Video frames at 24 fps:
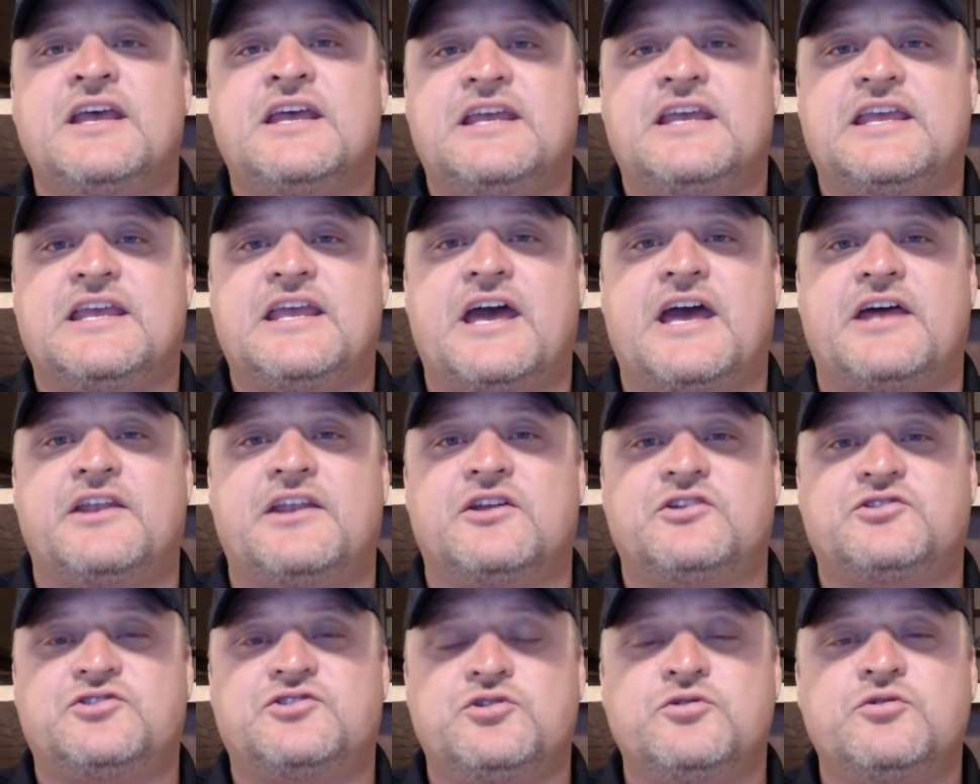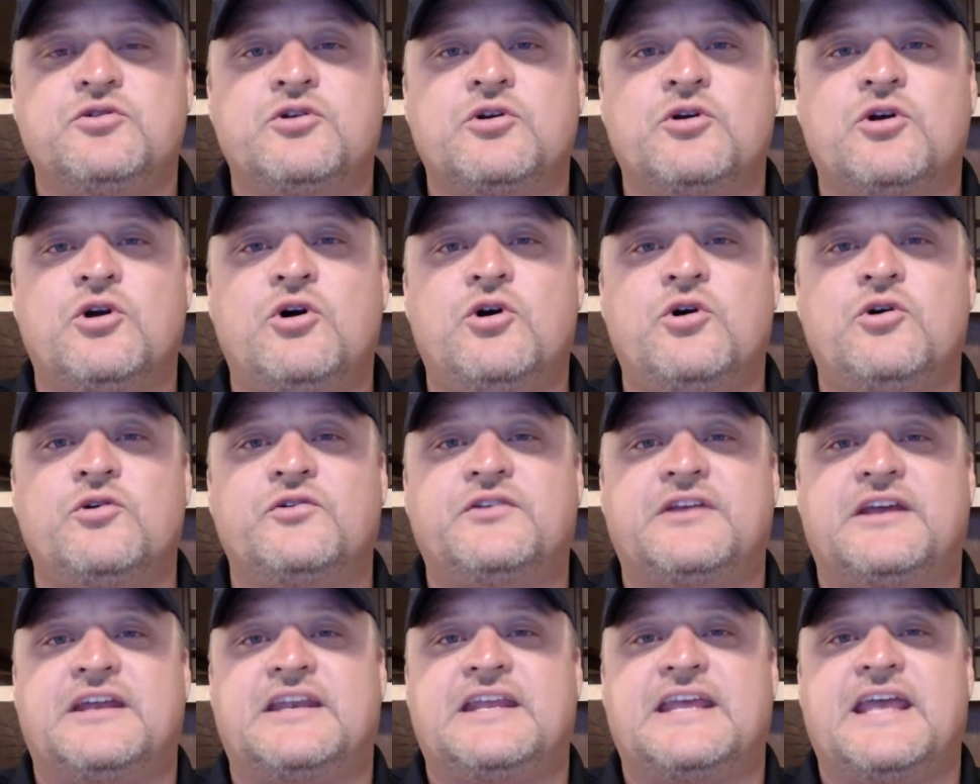He had a
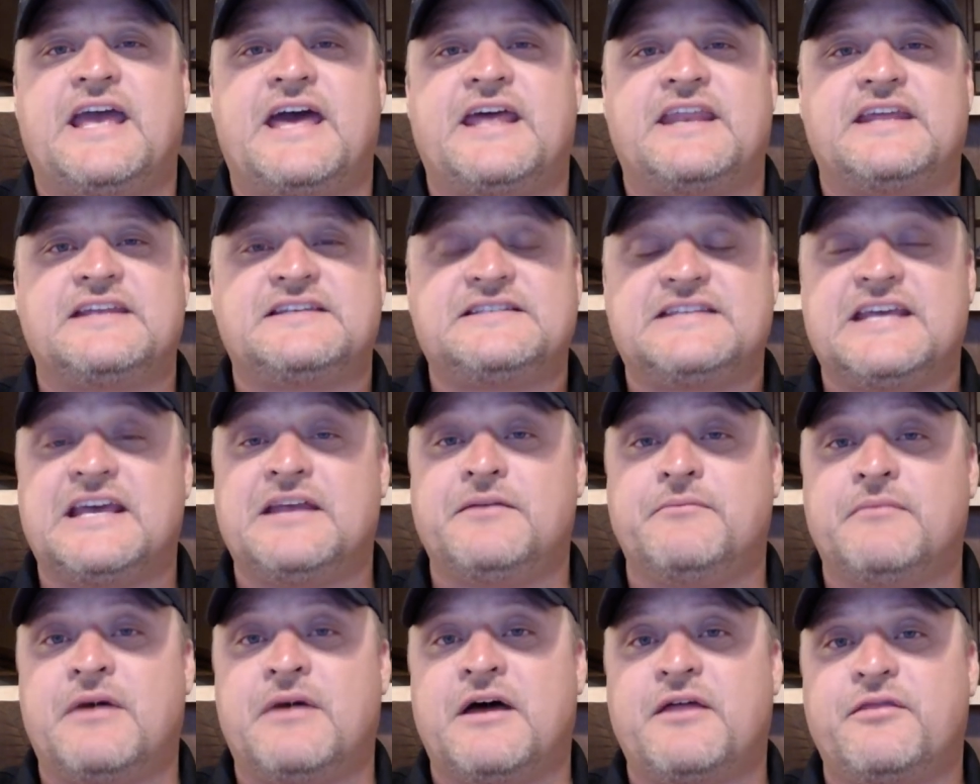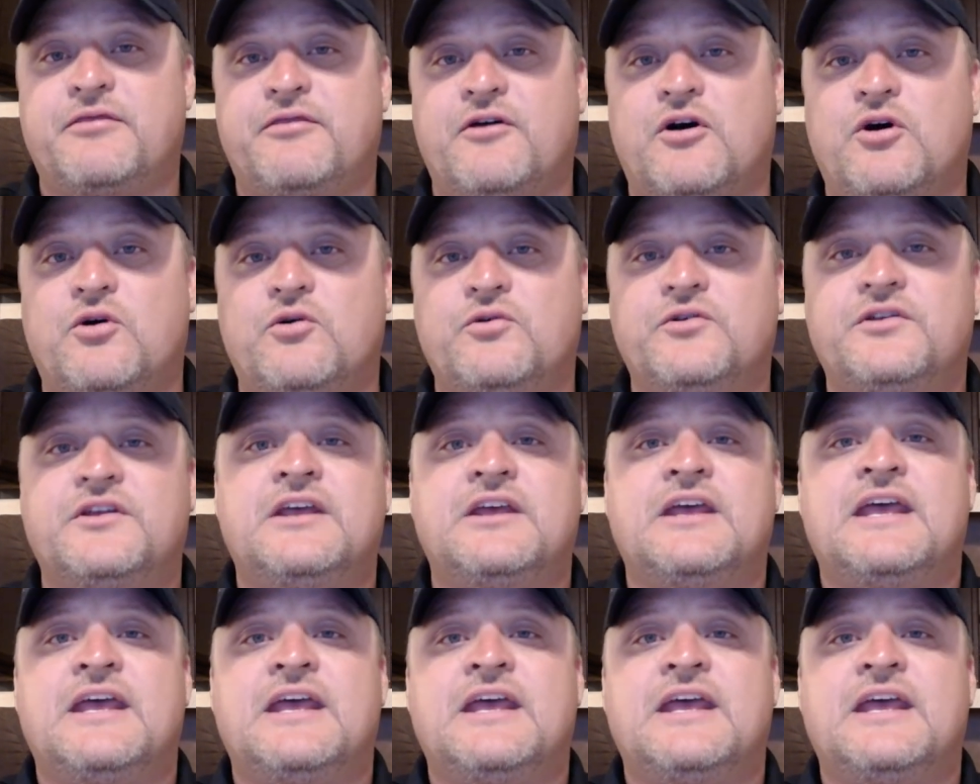two-year-old and he had a 10-month-old,